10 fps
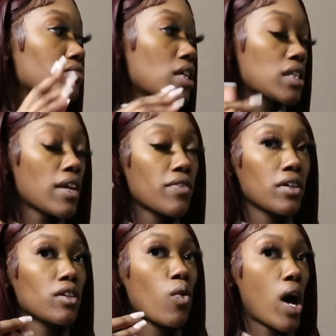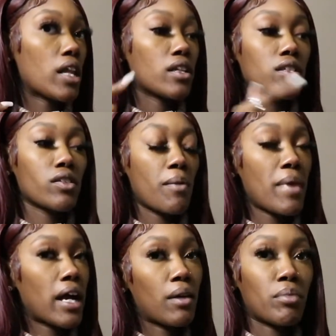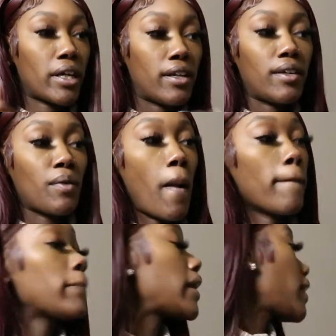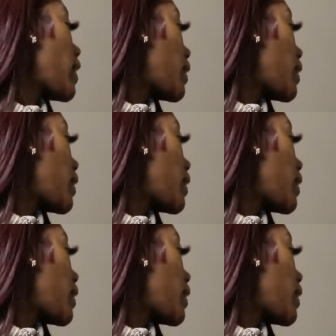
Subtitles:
it's giving good quality, so I'm not complaining. But